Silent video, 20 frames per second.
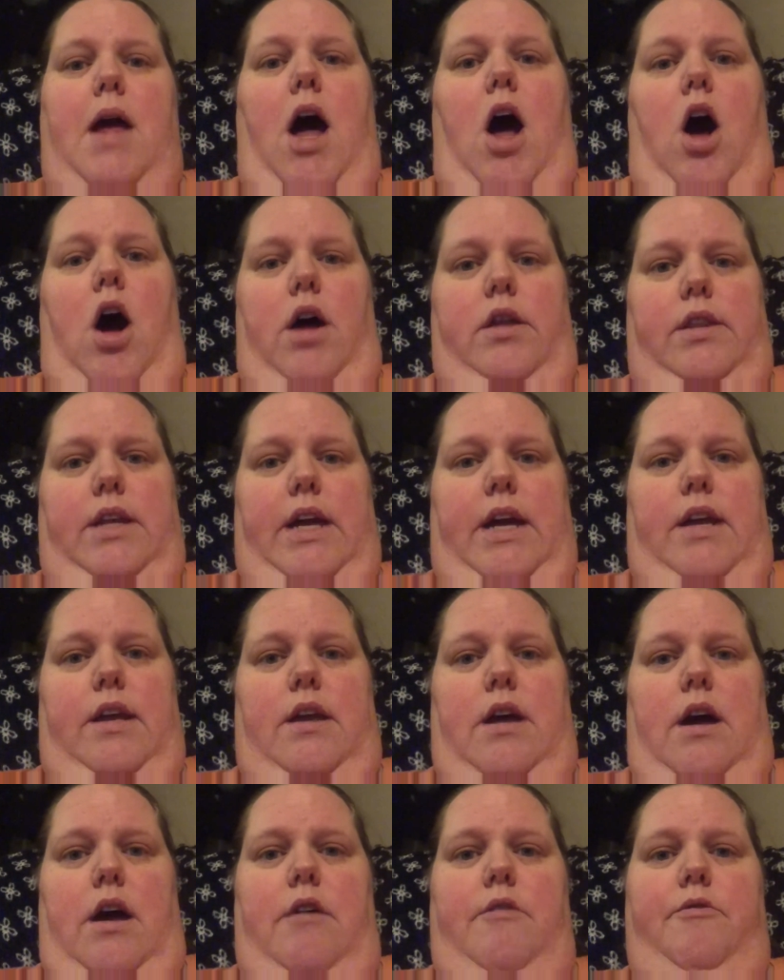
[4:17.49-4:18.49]
Oddly
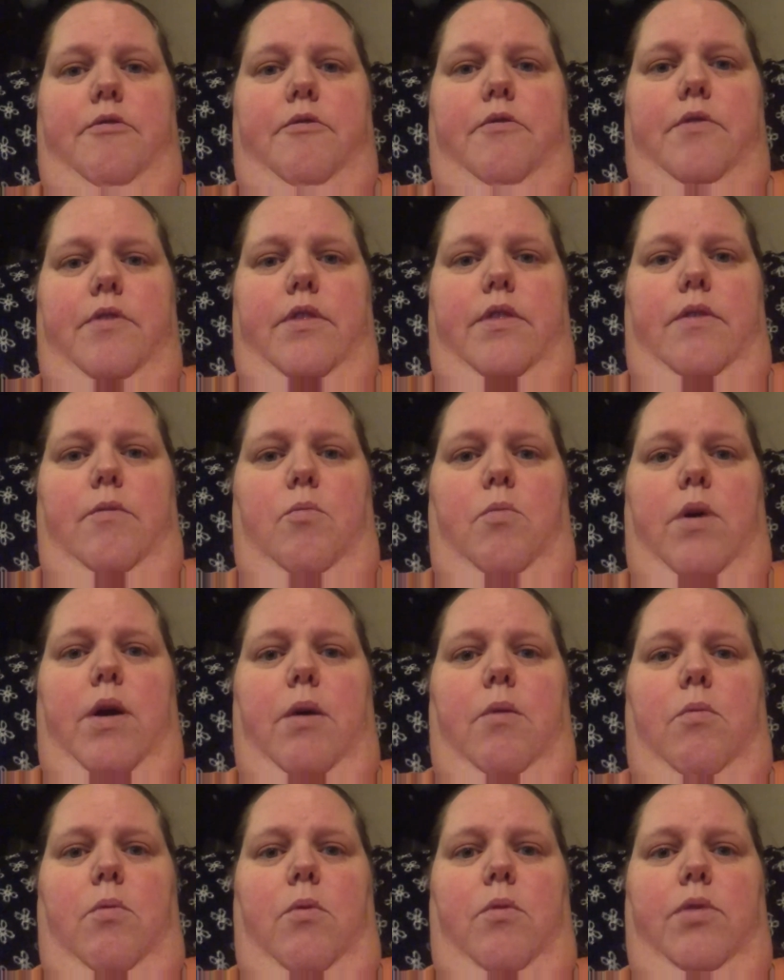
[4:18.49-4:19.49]
enough,
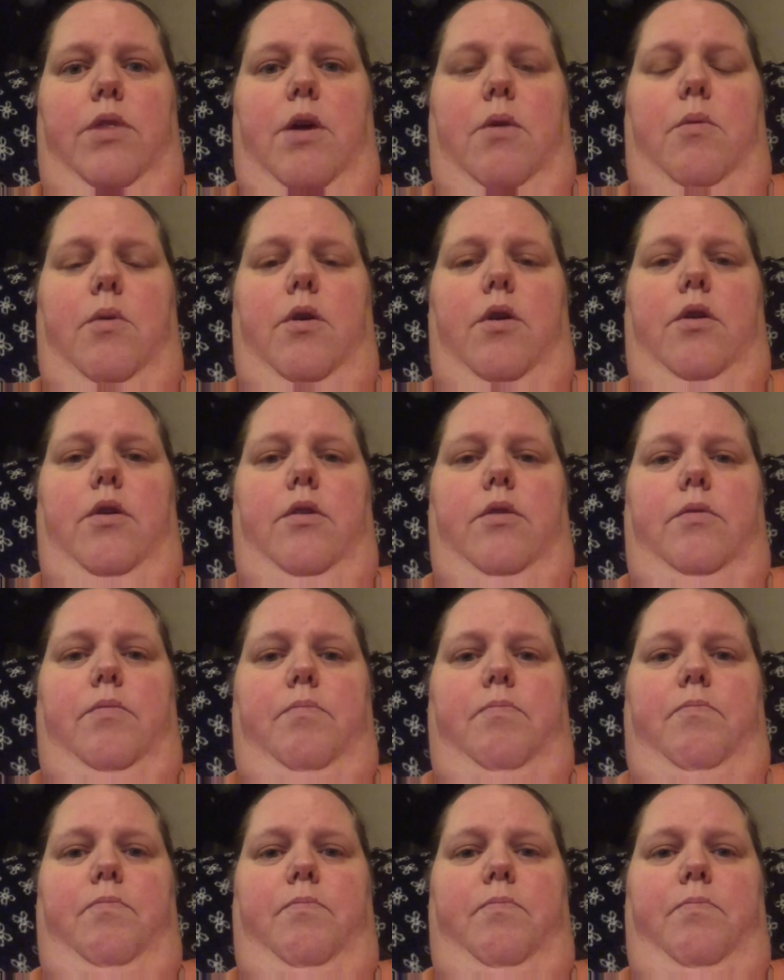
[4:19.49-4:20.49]
there were,
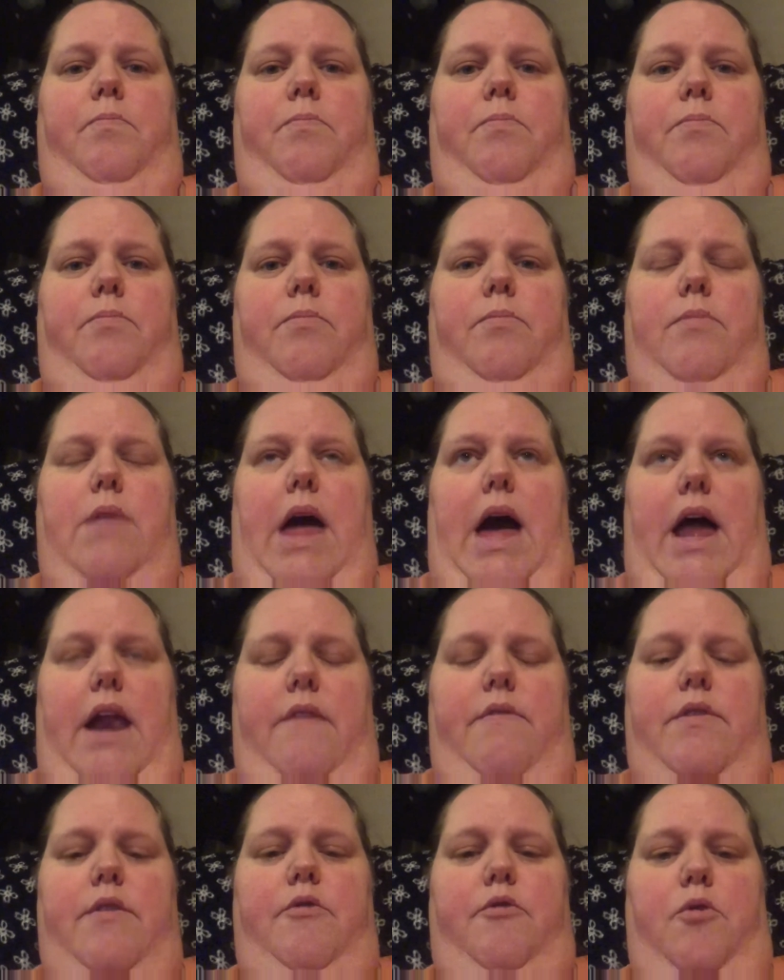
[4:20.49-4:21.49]
out
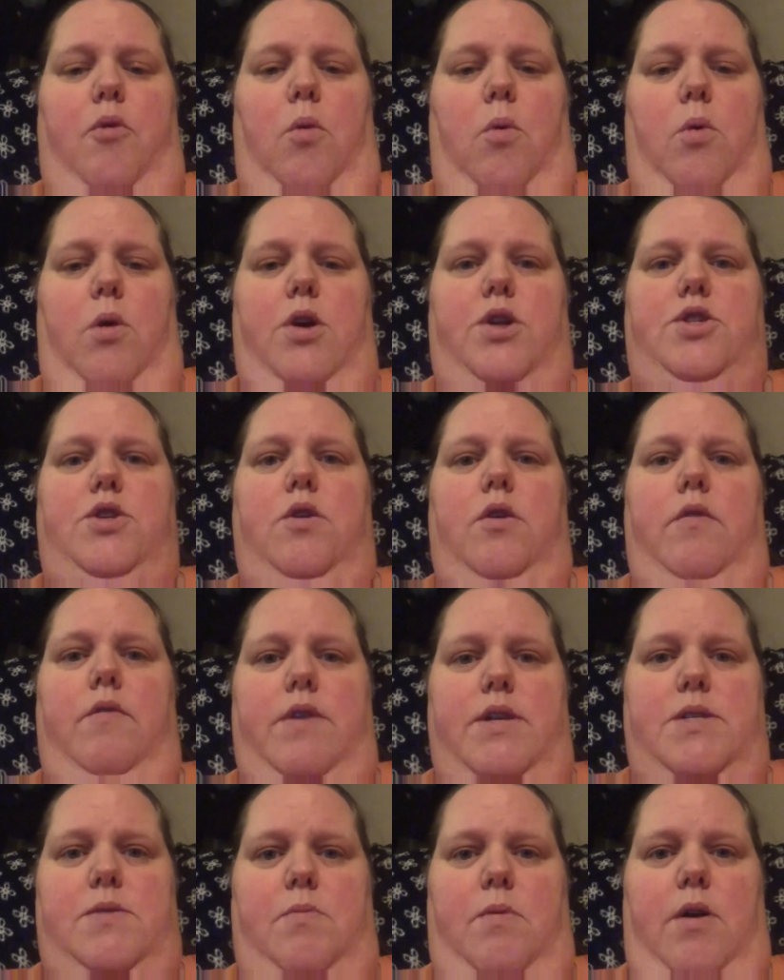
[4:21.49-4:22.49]
of the 4, 2 of
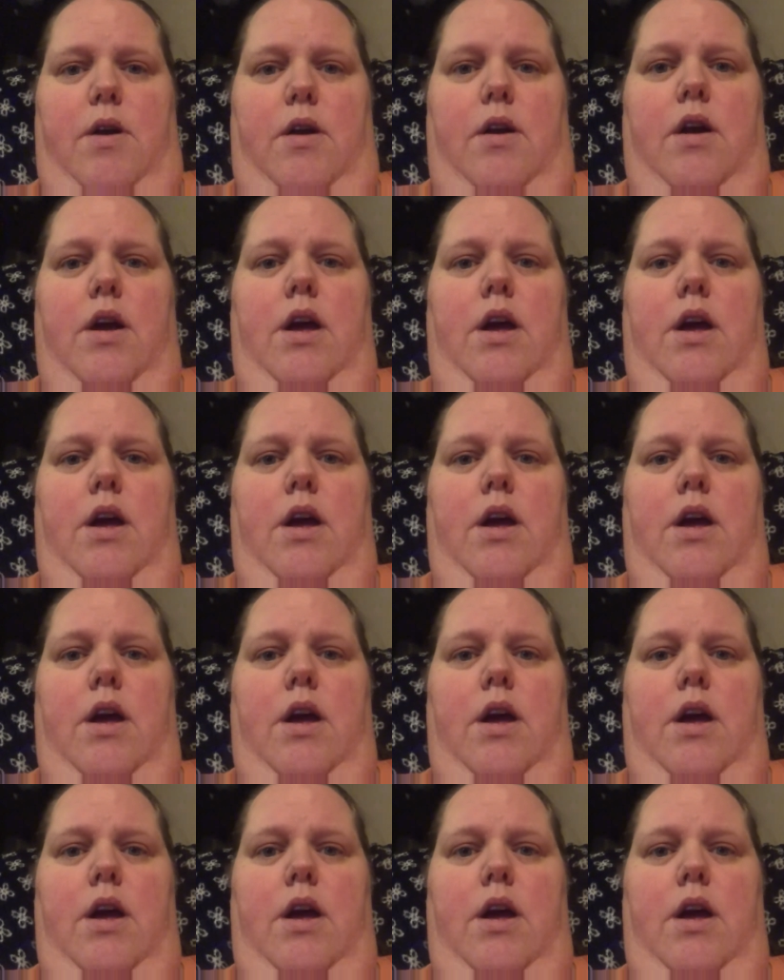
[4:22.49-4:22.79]
us were